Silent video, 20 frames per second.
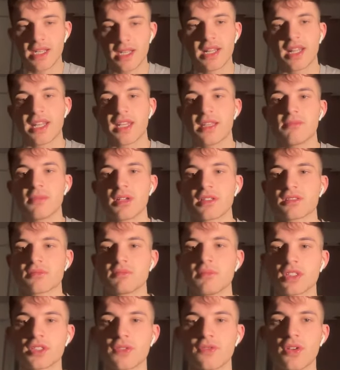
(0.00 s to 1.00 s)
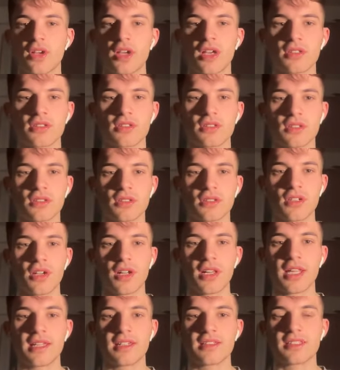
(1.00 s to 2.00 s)
Clearly must have hurt to
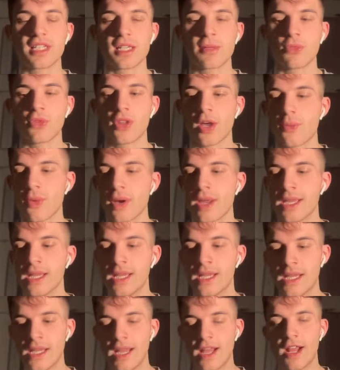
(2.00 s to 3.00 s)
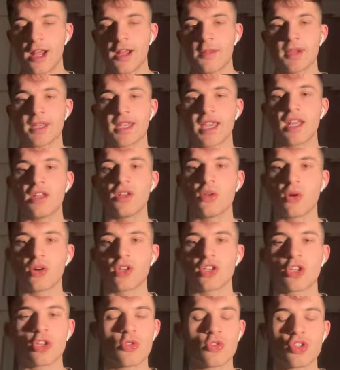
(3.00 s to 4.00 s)
lead a team all that way. Again,
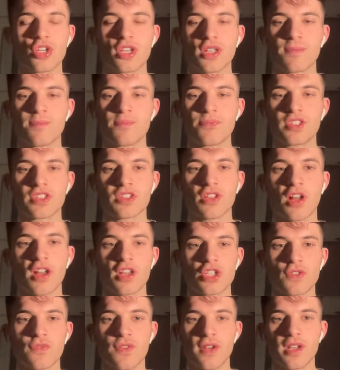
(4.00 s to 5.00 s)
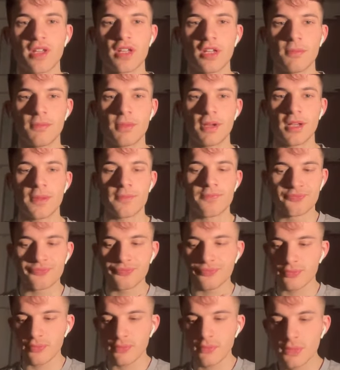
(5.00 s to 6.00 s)
not a hugely stylish defender, but
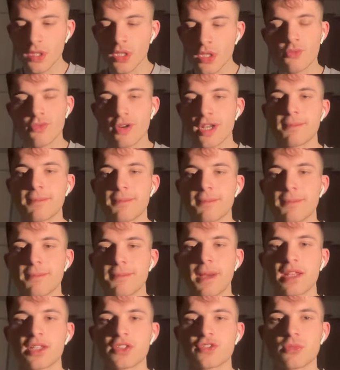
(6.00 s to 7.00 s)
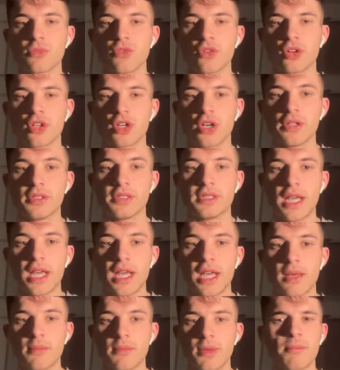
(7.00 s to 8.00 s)
really balanced for Morocco.
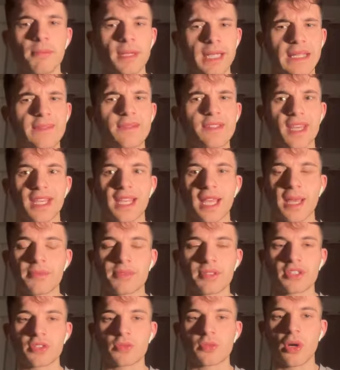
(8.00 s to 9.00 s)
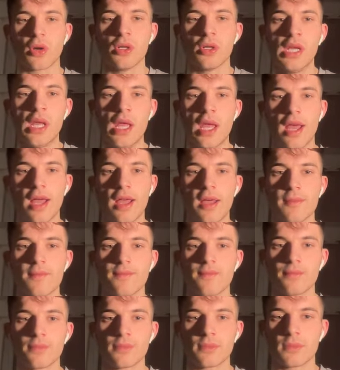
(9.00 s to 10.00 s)
I believe he's their captain as well.
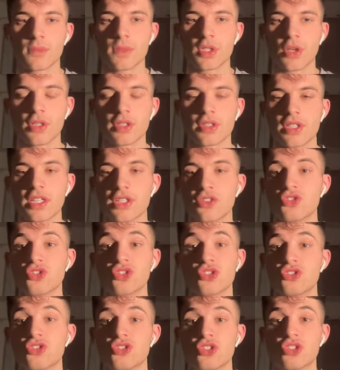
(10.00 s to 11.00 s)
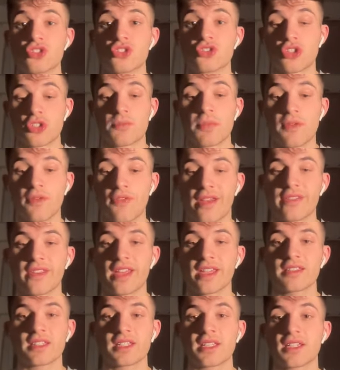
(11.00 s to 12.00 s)
He's just been
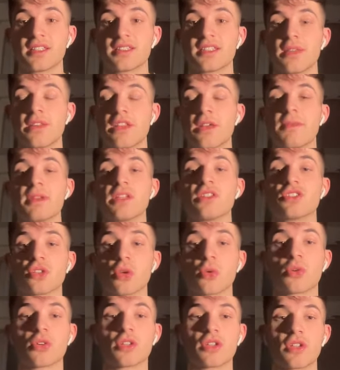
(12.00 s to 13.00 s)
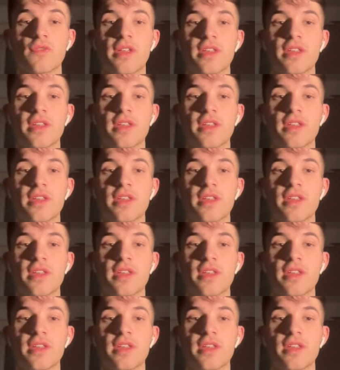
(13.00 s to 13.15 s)
fantastic, and a team that have been so good